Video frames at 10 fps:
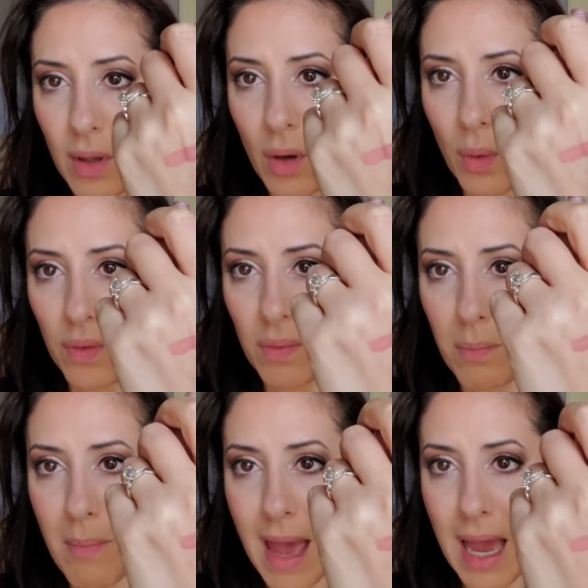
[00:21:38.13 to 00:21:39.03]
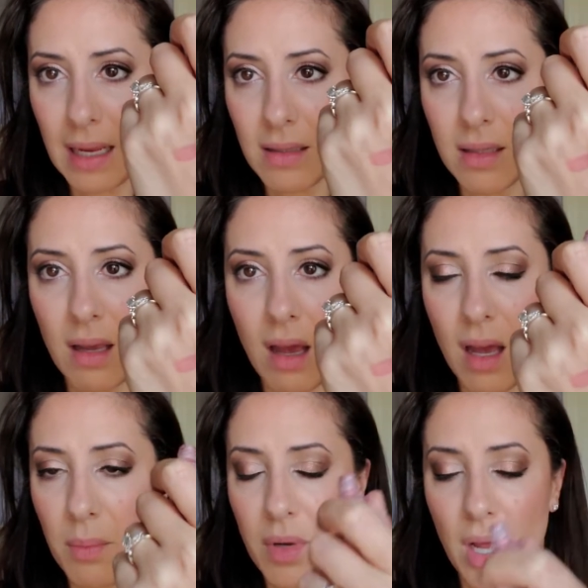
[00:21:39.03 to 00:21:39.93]
goes matte,
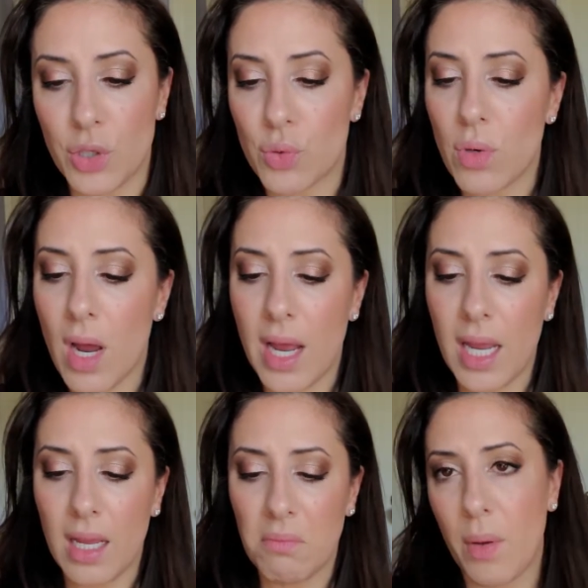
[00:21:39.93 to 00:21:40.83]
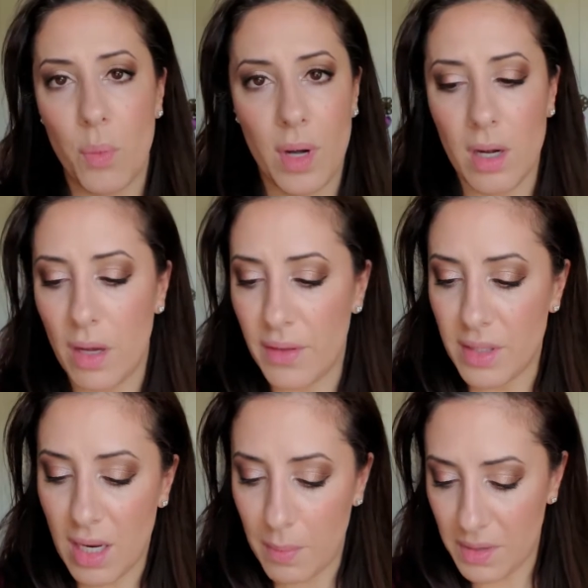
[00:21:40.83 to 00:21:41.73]
not drying, wear all the
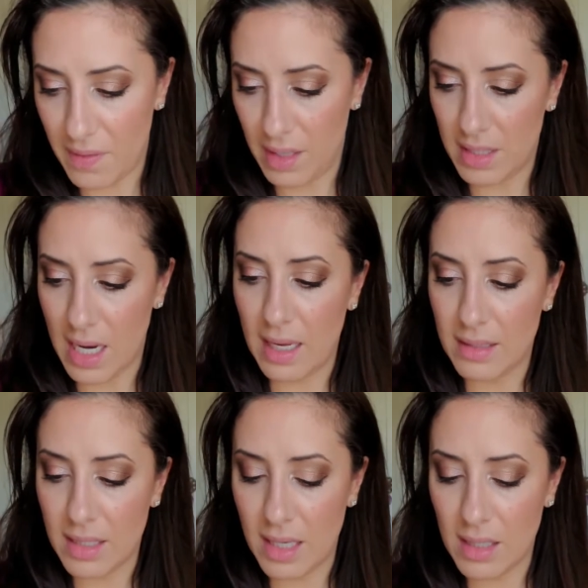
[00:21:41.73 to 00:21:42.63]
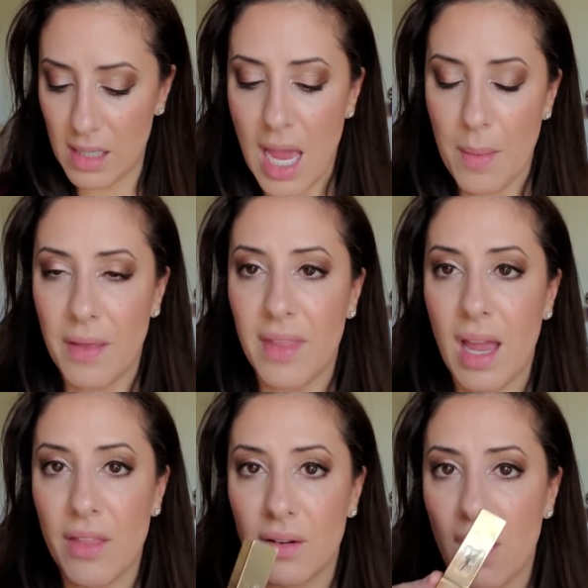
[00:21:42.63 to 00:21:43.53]
time, it's fantastic. And the
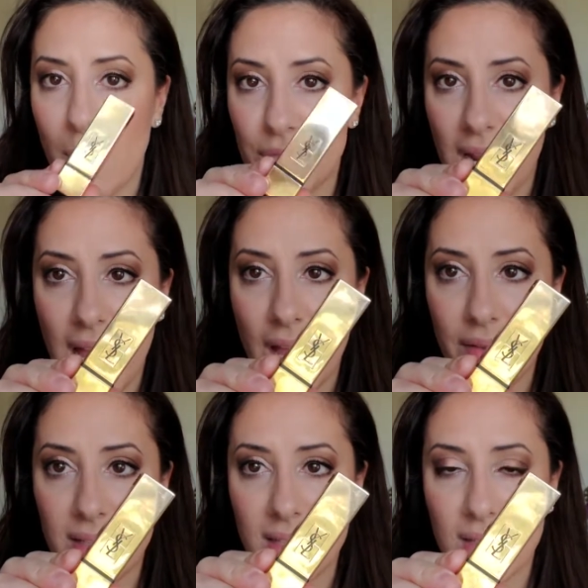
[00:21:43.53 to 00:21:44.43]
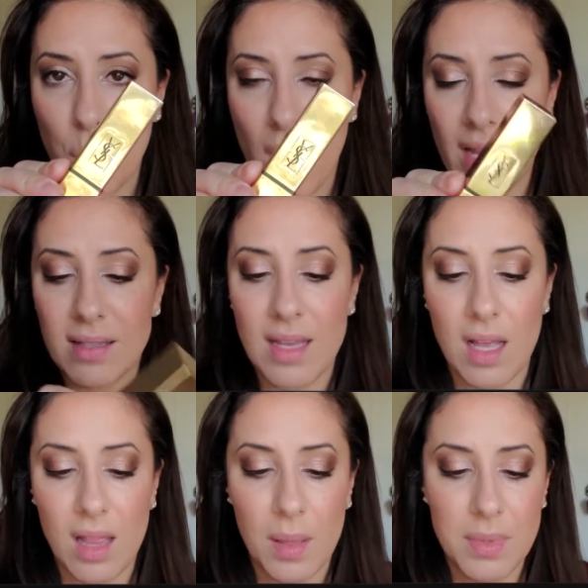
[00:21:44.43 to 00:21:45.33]
other option I have is this
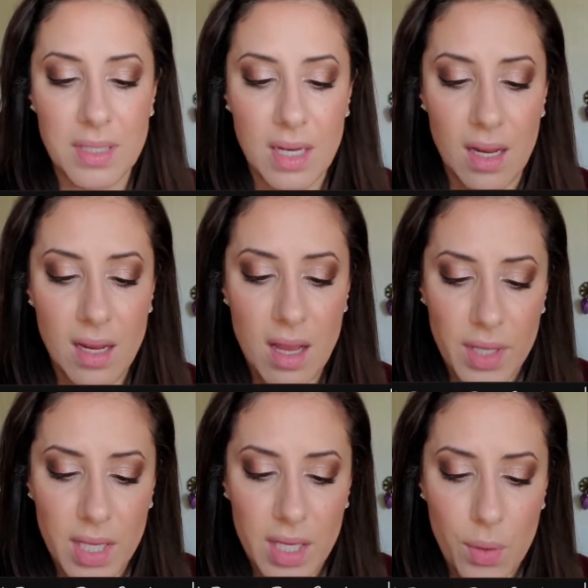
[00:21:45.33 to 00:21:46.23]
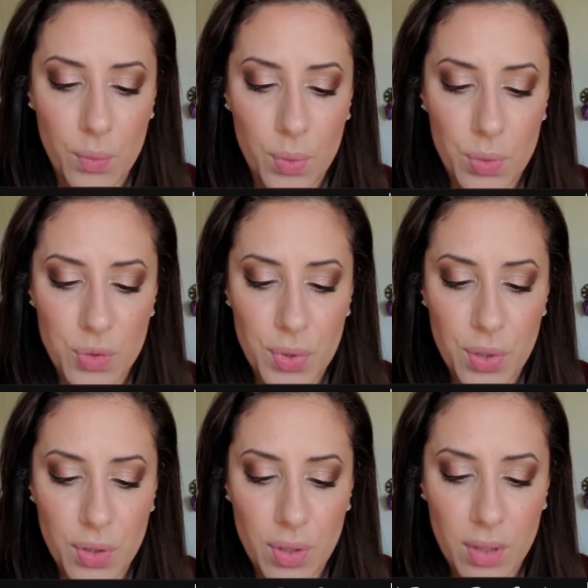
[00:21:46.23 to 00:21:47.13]
YSL lipstick, the Rouge
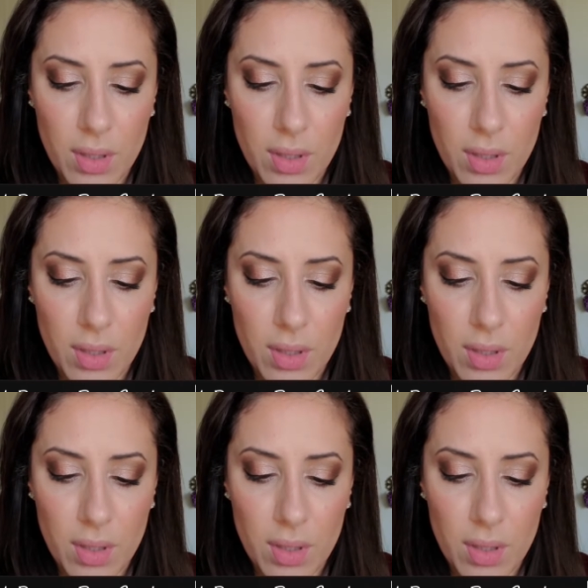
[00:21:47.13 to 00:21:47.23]
Pure